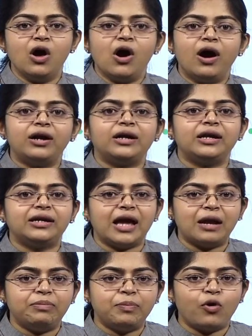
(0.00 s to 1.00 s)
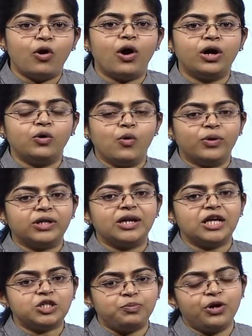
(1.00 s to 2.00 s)
or it can be prolonged over the
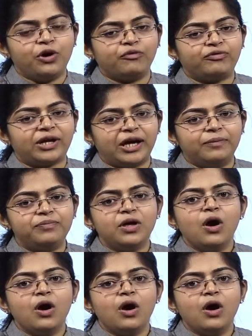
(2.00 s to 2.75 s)
next period of time,